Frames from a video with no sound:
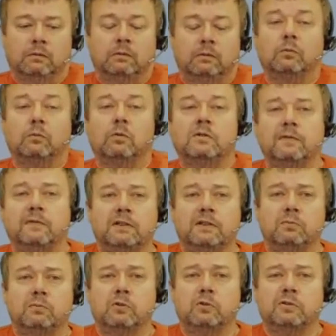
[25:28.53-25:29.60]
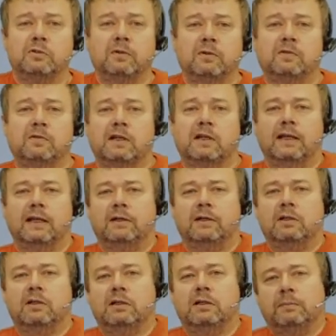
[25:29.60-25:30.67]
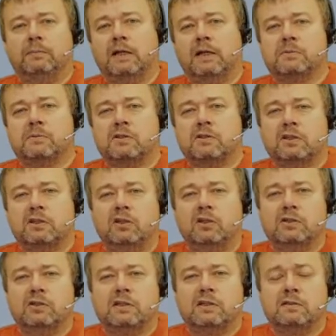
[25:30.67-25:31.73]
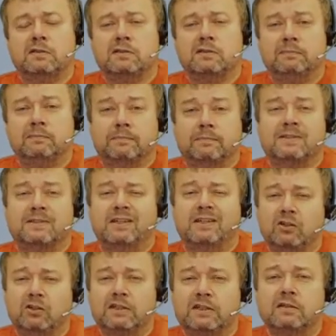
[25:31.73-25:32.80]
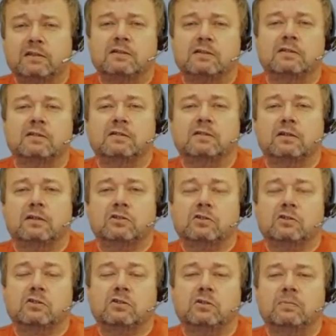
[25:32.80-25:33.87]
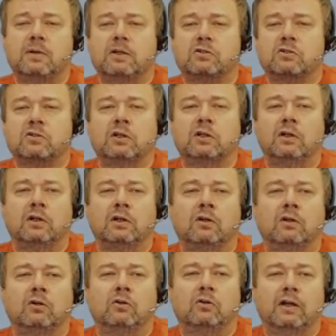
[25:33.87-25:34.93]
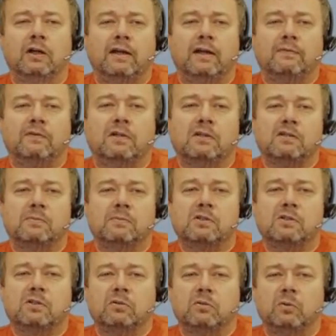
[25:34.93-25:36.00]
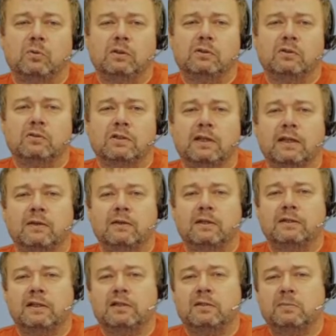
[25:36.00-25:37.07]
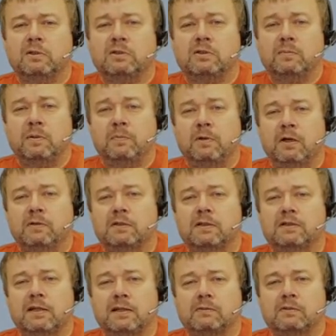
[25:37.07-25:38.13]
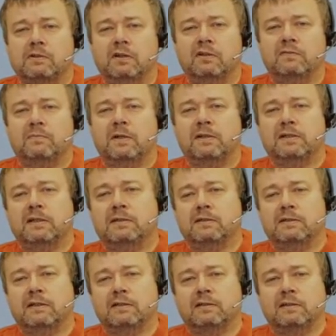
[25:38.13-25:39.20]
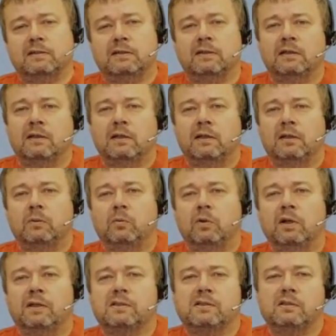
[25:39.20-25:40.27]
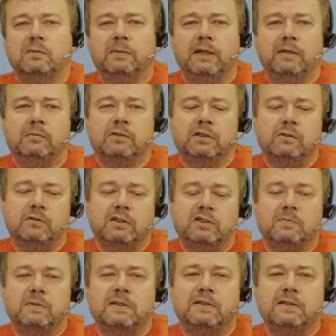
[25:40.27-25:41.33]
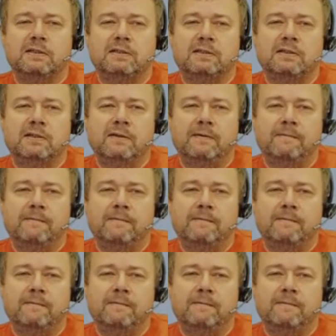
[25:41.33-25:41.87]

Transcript: What if I don't want to move to the cloud? Perhaps the security concerns are just too much, or I have customers that will not allow their data to be processed outside of my data center. Will I still be able to use HPCC?